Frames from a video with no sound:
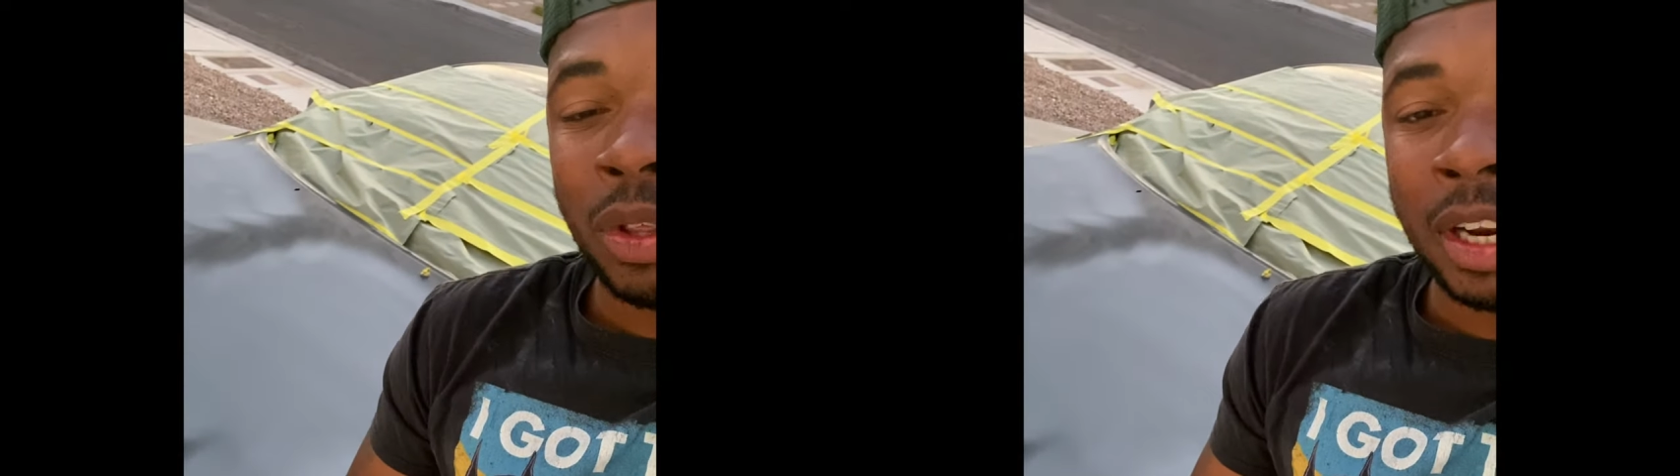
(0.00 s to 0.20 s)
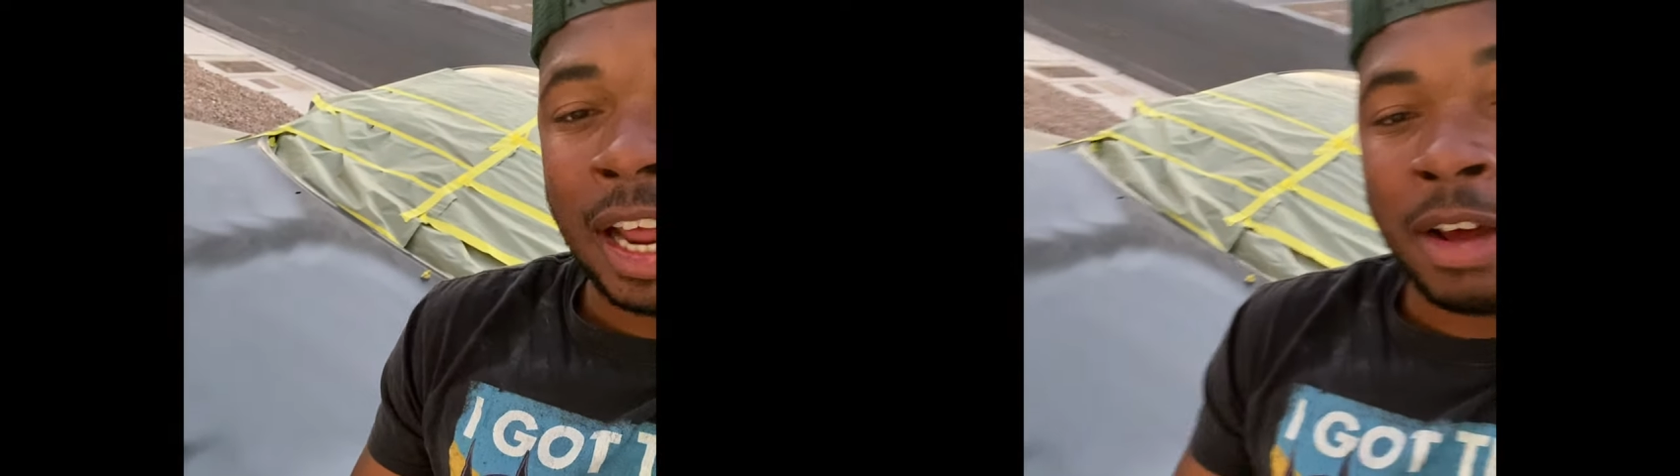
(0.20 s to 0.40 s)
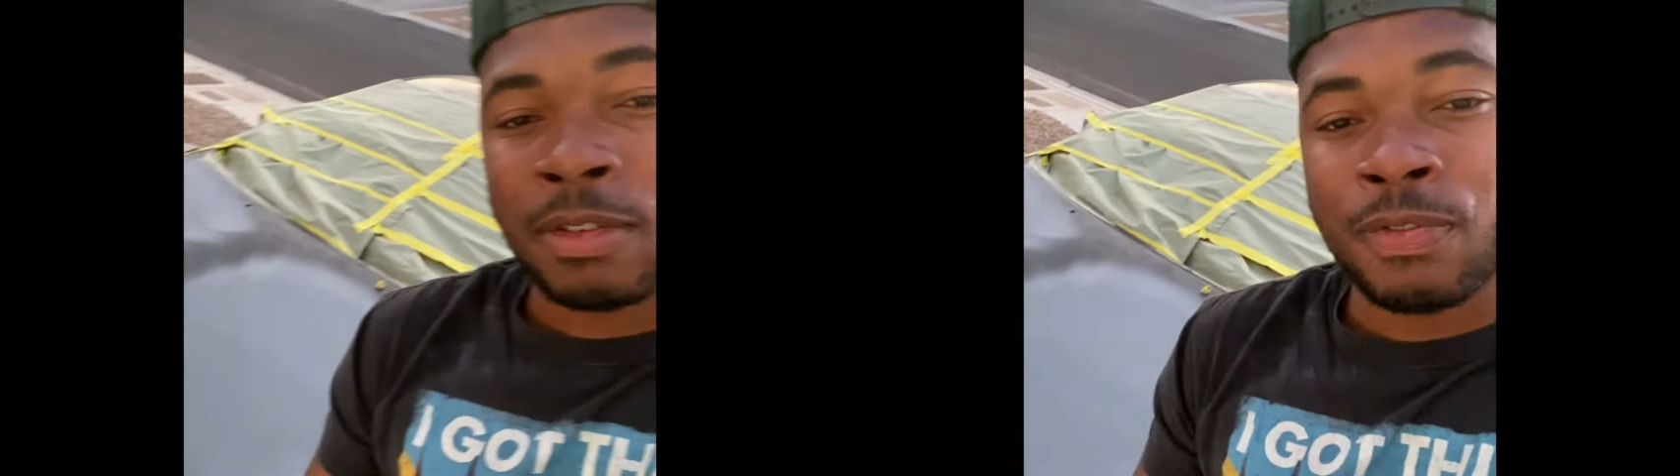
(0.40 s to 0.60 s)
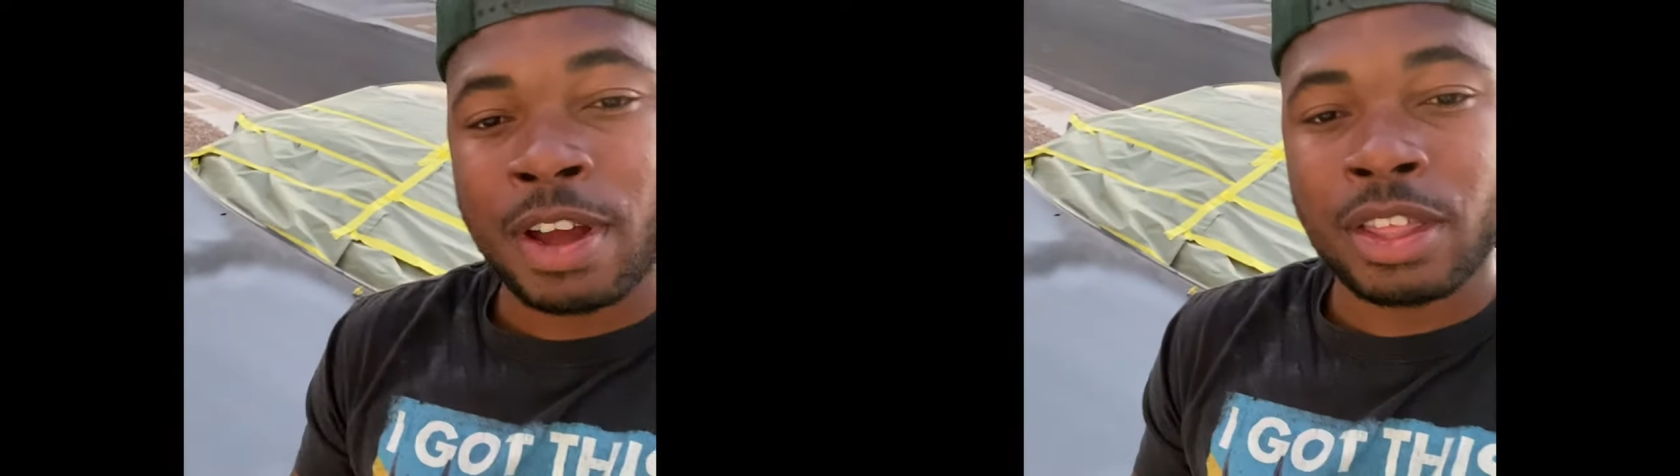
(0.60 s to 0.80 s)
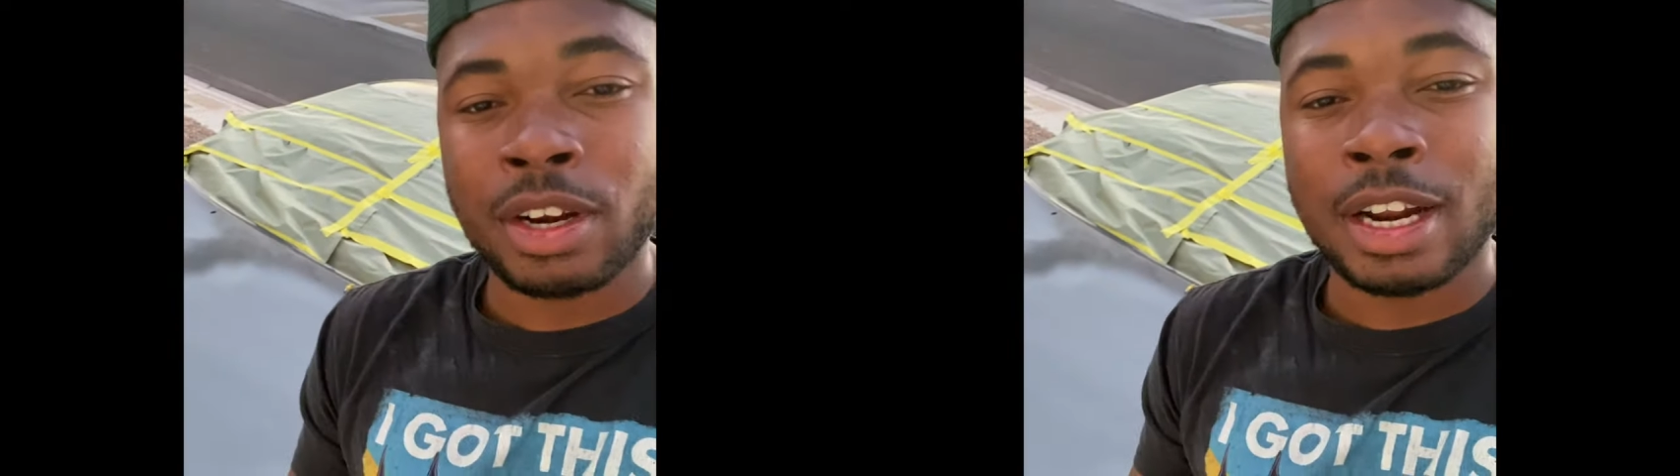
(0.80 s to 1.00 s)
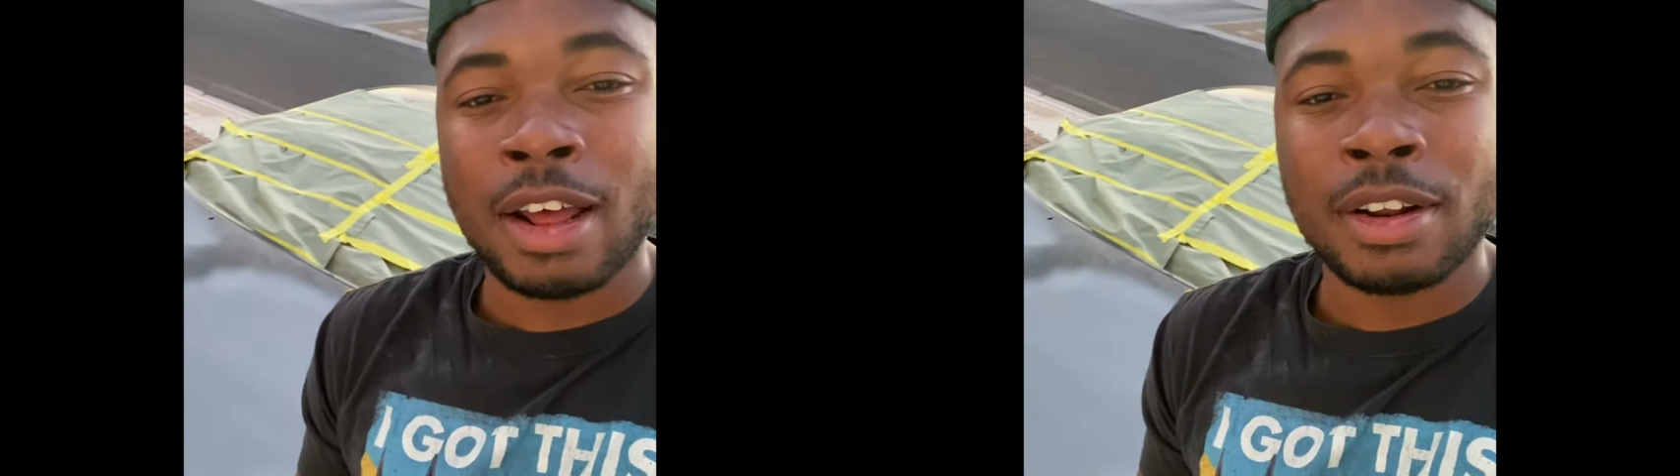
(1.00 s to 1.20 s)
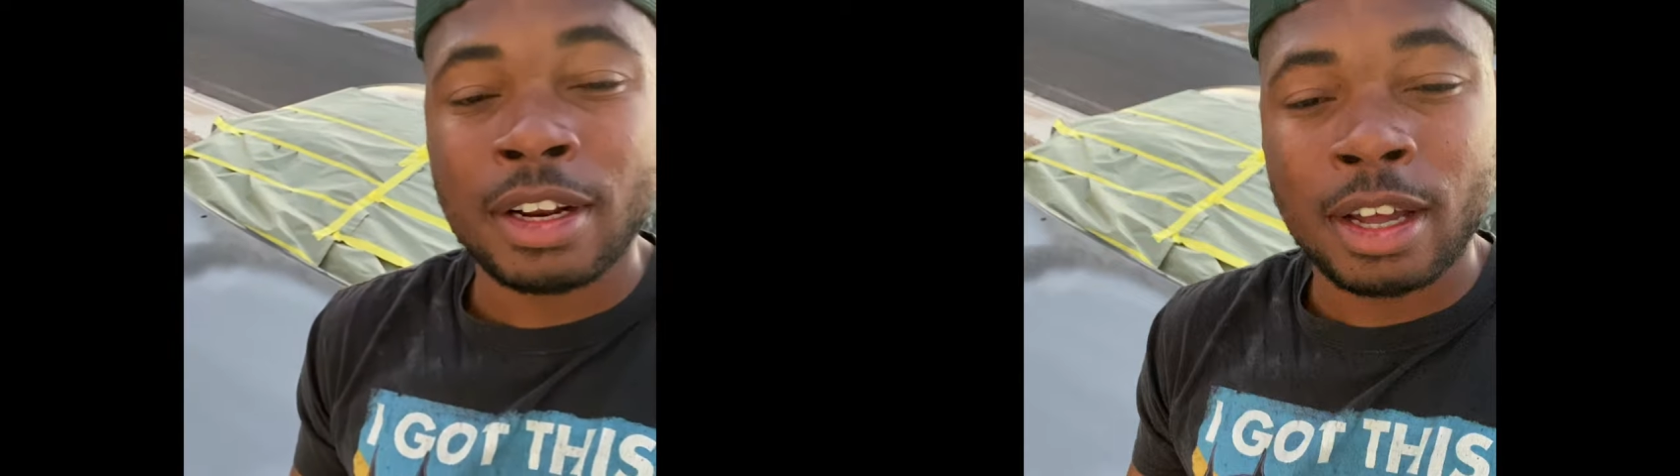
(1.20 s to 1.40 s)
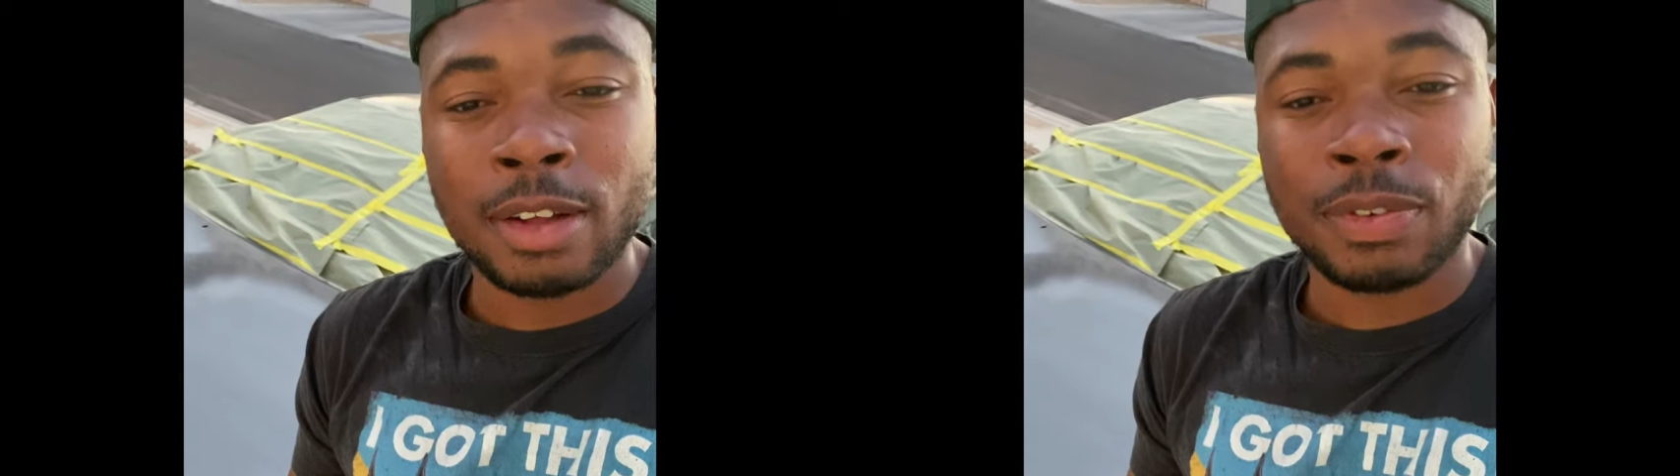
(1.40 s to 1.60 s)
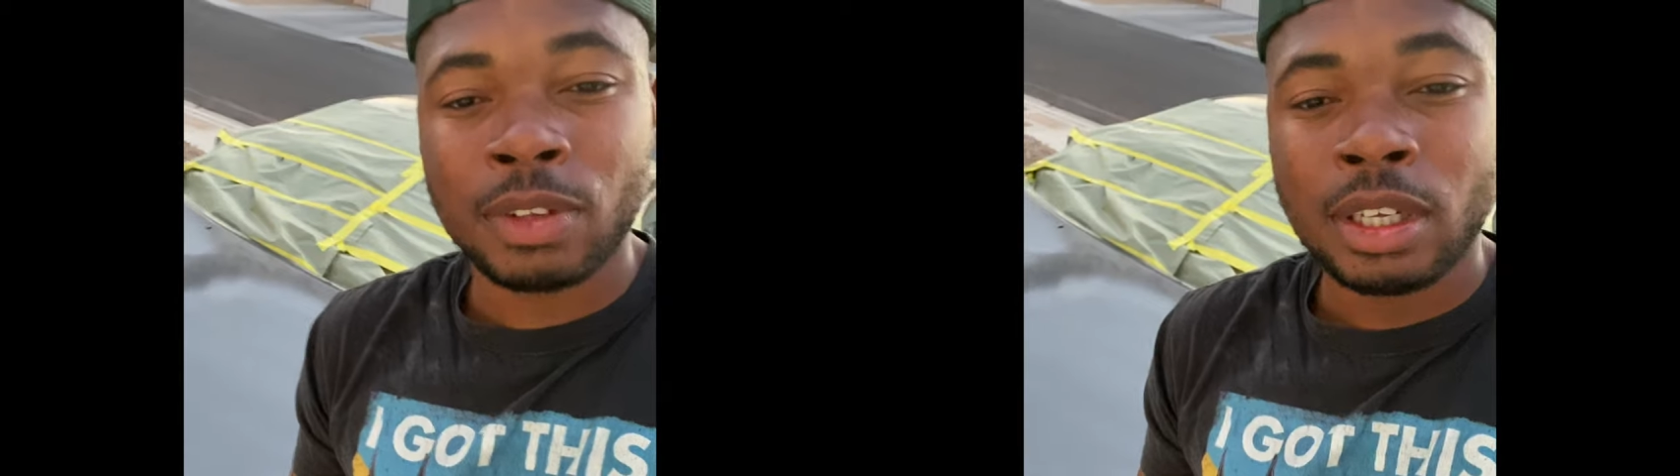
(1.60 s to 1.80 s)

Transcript: it out and feathered it out enough